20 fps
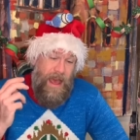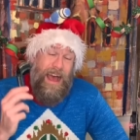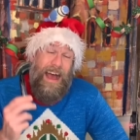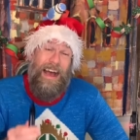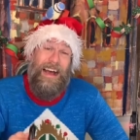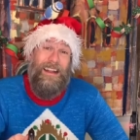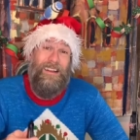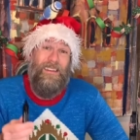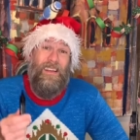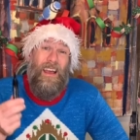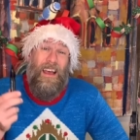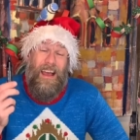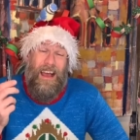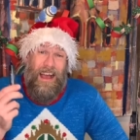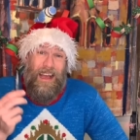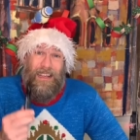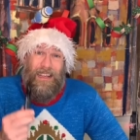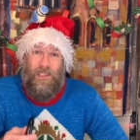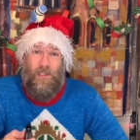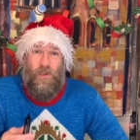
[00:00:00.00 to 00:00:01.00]
And
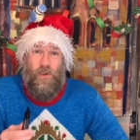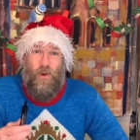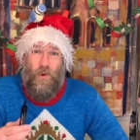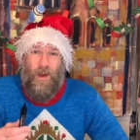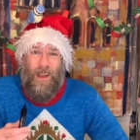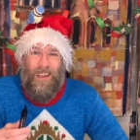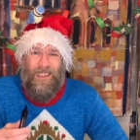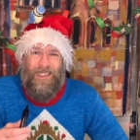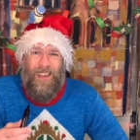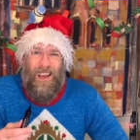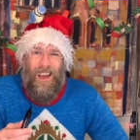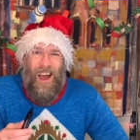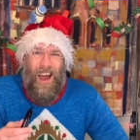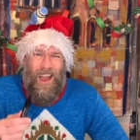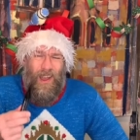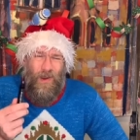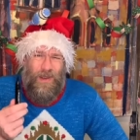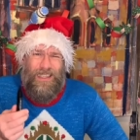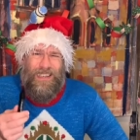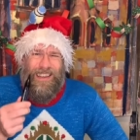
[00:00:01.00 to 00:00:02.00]
as always, I
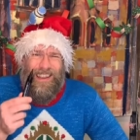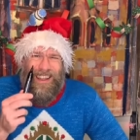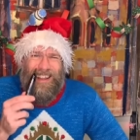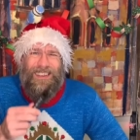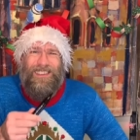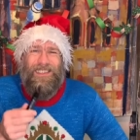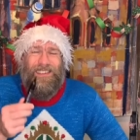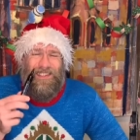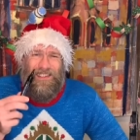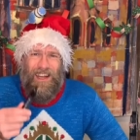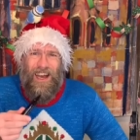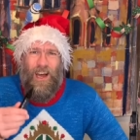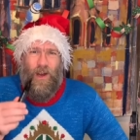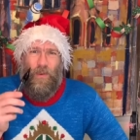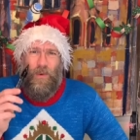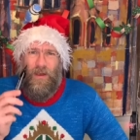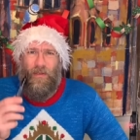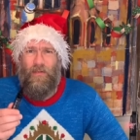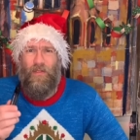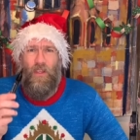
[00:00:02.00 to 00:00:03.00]
always like to start
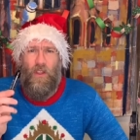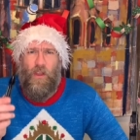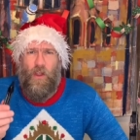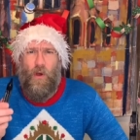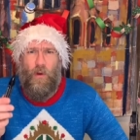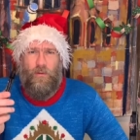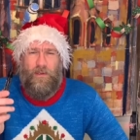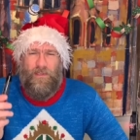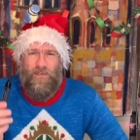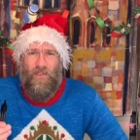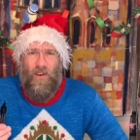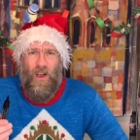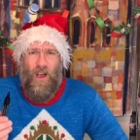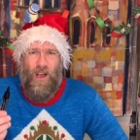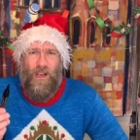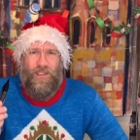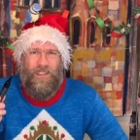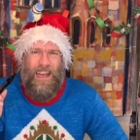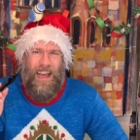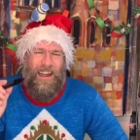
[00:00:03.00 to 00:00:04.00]
with the nose
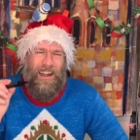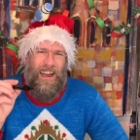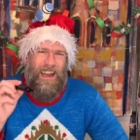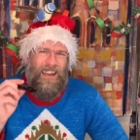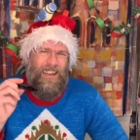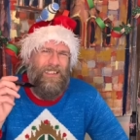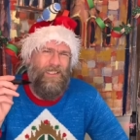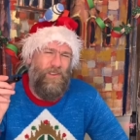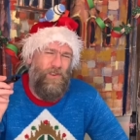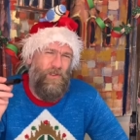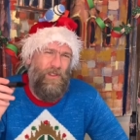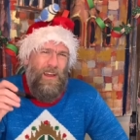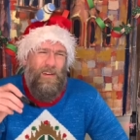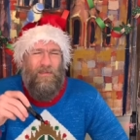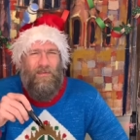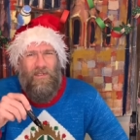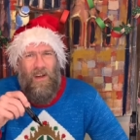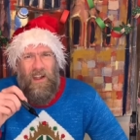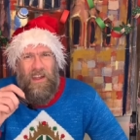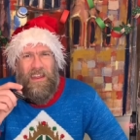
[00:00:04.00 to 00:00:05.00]
first, and I do that
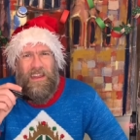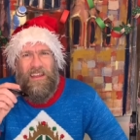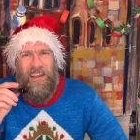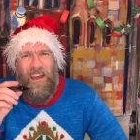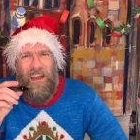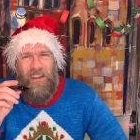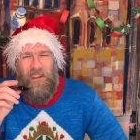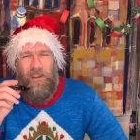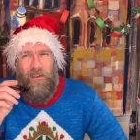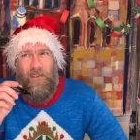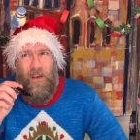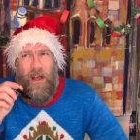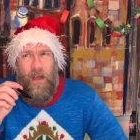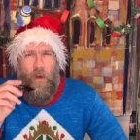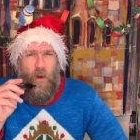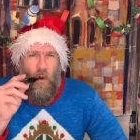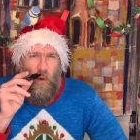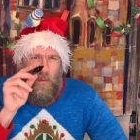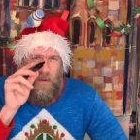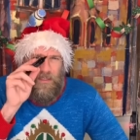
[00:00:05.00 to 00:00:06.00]
funny kind of,
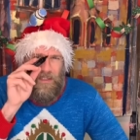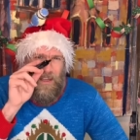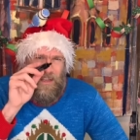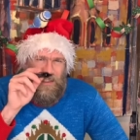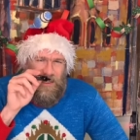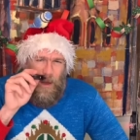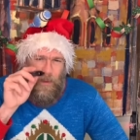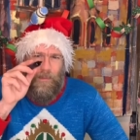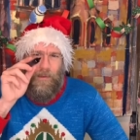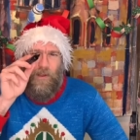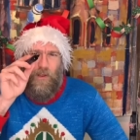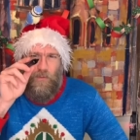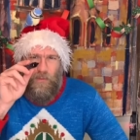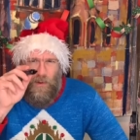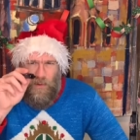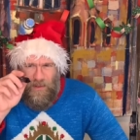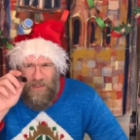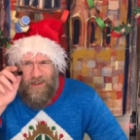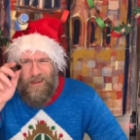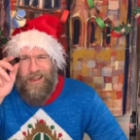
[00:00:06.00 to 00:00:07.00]
almost like a W, but
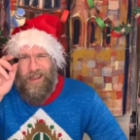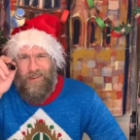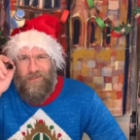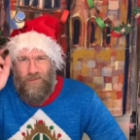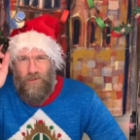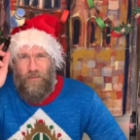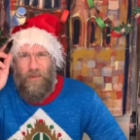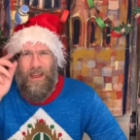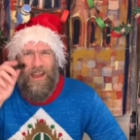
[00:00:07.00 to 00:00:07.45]
with an extra bit. I